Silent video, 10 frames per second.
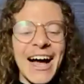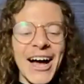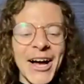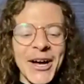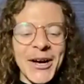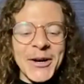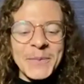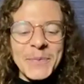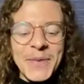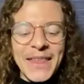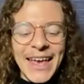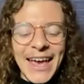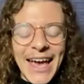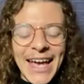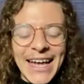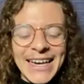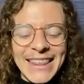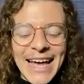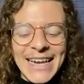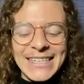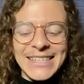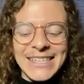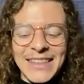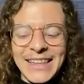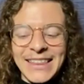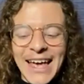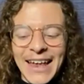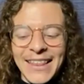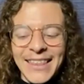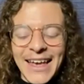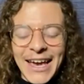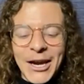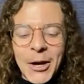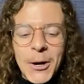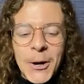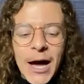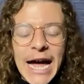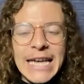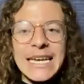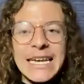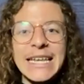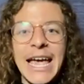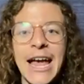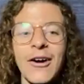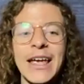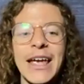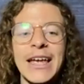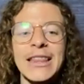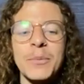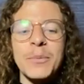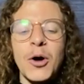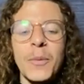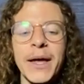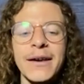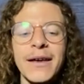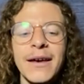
And that is something that like I did carry in the moment.